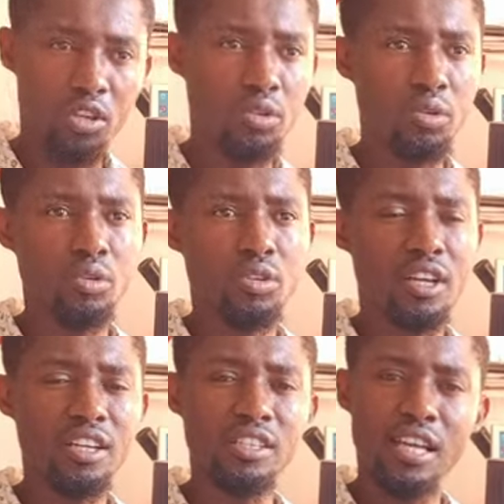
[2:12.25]
You know,
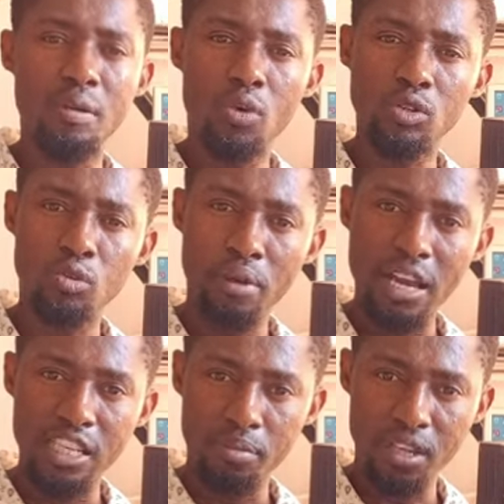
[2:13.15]
anytime you want to
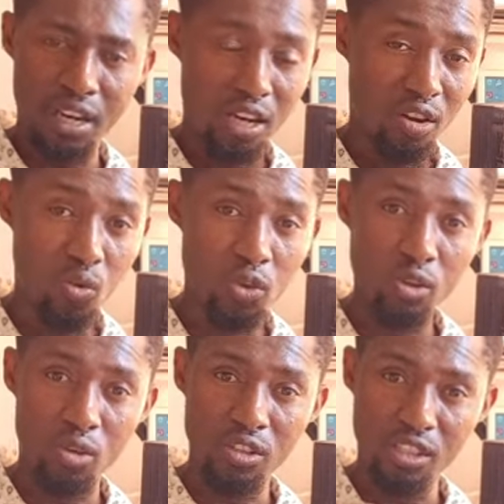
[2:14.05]
buy a speaker,
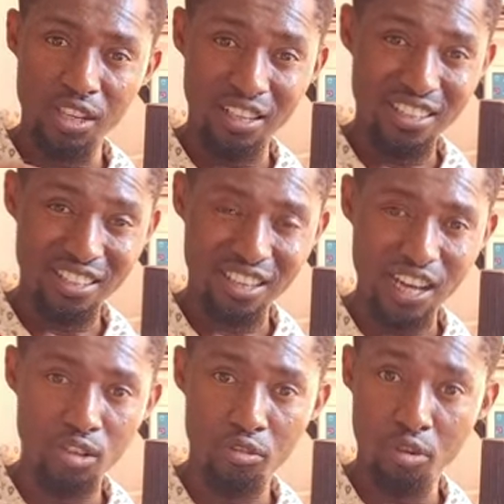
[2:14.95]
always consider the
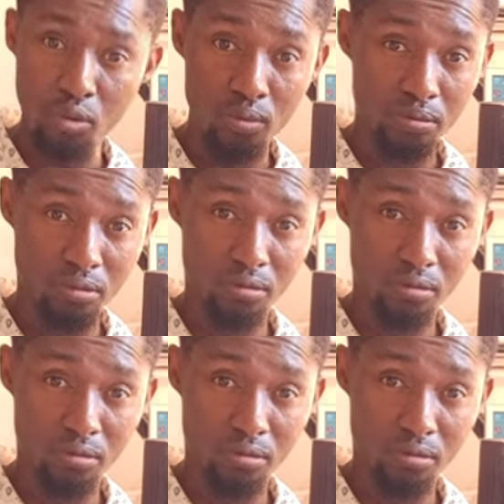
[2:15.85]
size of your room.